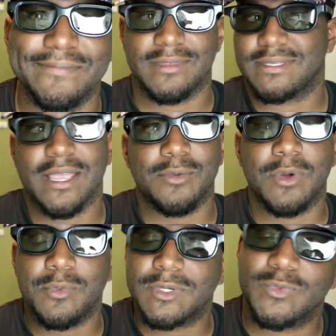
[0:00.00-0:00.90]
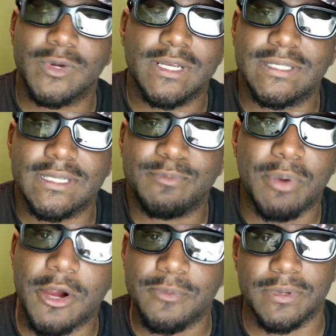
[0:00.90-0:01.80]
The second one was, what is its
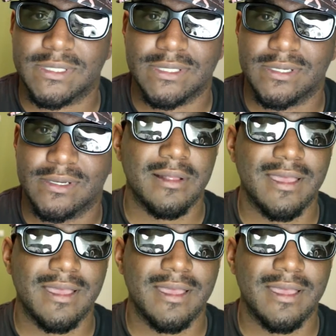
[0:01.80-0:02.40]
purpose?